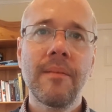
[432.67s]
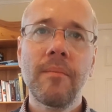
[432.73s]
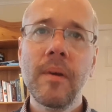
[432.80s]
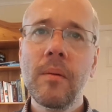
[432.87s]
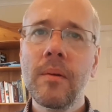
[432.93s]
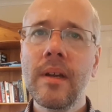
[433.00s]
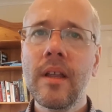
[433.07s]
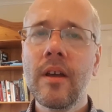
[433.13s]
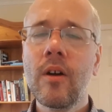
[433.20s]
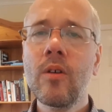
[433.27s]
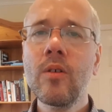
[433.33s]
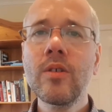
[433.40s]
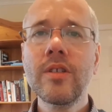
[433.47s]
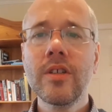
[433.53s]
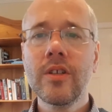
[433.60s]
We want to
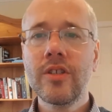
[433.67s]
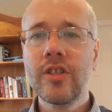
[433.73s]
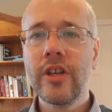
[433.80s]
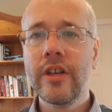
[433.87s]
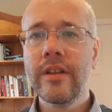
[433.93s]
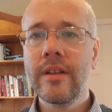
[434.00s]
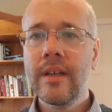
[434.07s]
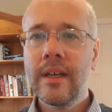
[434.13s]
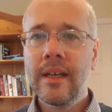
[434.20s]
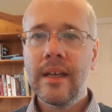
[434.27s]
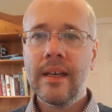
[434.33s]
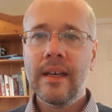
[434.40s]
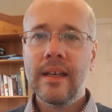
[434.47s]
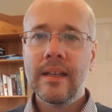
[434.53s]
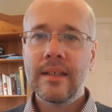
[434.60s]
also turn
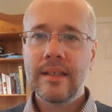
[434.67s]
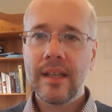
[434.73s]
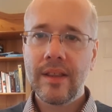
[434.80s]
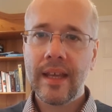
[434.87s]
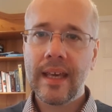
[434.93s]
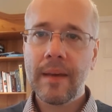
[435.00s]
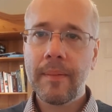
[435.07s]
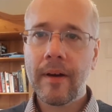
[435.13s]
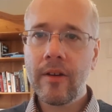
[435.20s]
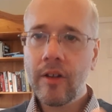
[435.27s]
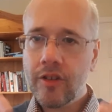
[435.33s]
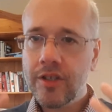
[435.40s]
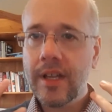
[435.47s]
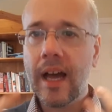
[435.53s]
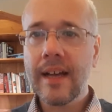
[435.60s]
to think about not
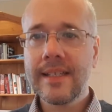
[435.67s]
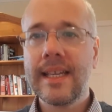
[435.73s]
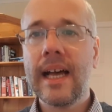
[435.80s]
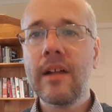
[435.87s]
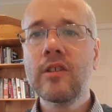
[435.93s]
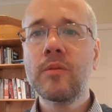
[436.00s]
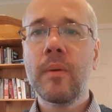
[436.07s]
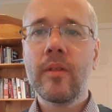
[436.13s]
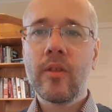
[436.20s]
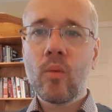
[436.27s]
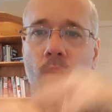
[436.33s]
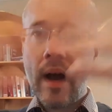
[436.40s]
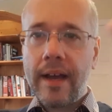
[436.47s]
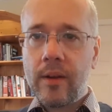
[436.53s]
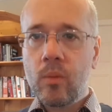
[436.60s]
just ourselves, but the
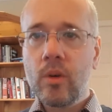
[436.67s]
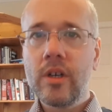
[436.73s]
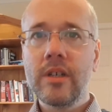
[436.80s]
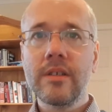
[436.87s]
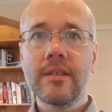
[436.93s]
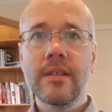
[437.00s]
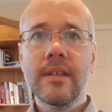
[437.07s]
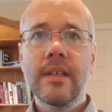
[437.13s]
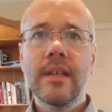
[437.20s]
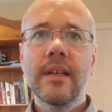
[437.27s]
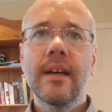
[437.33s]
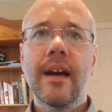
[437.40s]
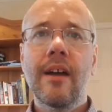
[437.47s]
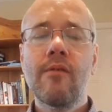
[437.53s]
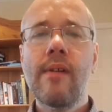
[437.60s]
wider world
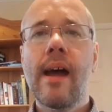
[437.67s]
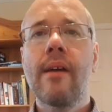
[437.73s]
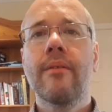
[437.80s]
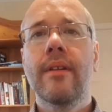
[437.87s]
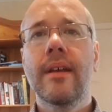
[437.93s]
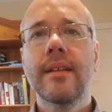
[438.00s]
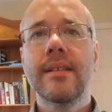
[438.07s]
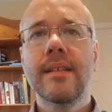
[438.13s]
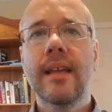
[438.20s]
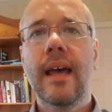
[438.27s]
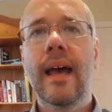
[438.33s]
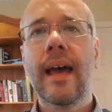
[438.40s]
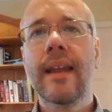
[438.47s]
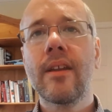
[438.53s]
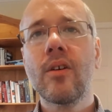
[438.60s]
around us
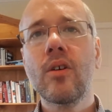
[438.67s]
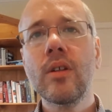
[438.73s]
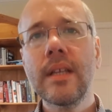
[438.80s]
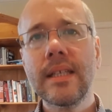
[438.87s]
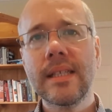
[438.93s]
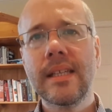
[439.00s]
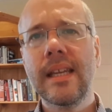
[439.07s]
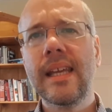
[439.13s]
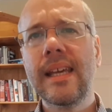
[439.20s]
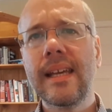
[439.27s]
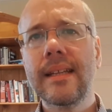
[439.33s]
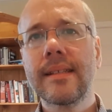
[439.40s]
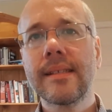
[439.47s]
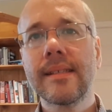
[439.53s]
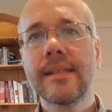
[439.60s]
and all its
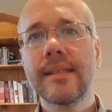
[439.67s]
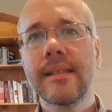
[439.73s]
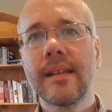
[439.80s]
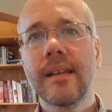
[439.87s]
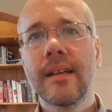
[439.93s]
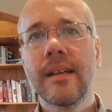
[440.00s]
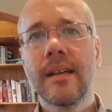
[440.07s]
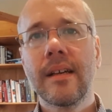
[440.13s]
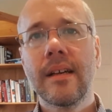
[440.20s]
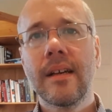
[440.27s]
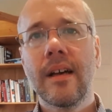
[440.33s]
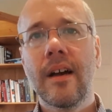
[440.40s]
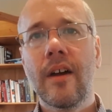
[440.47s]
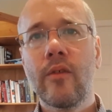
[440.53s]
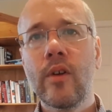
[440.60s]
needs,
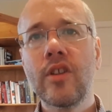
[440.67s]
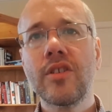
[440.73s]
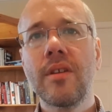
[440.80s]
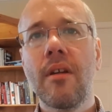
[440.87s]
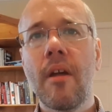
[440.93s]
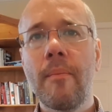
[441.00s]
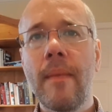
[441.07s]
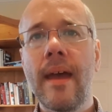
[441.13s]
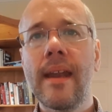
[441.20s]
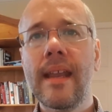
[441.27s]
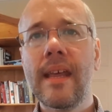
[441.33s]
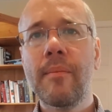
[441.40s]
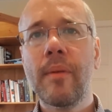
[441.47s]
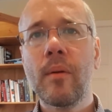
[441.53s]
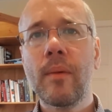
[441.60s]
of which there are
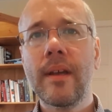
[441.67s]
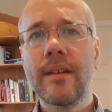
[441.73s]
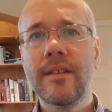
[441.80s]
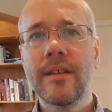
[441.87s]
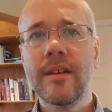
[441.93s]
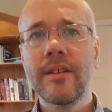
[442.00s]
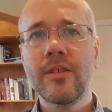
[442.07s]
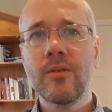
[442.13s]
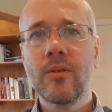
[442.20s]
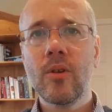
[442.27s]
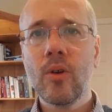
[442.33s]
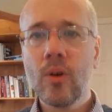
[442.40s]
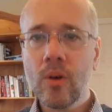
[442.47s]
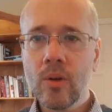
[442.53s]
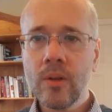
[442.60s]
many, but we turn to an
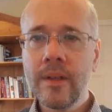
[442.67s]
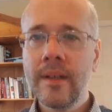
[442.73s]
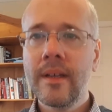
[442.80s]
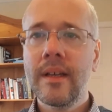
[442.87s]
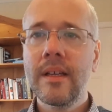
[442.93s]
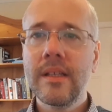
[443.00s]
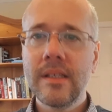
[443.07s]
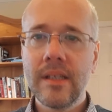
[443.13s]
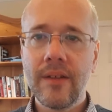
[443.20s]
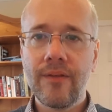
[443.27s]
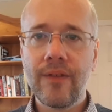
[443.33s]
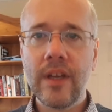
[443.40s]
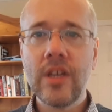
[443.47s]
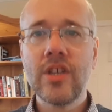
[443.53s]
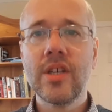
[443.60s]

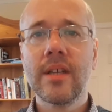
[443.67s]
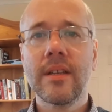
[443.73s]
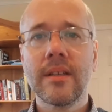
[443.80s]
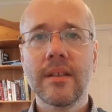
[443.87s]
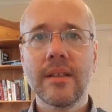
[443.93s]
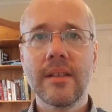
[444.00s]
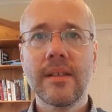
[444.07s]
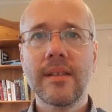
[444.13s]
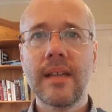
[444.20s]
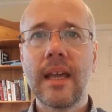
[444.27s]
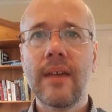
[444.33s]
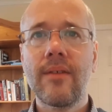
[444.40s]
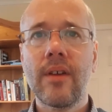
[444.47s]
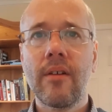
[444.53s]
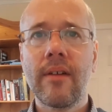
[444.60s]
all-sufficient
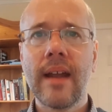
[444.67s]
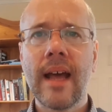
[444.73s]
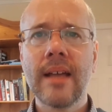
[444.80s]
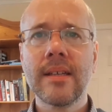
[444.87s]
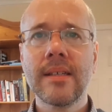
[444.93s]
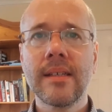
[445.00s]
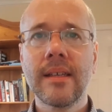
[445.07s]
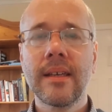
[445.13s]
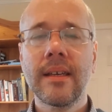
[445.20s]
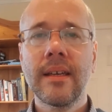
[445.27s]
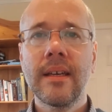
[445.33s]
Saviour and ask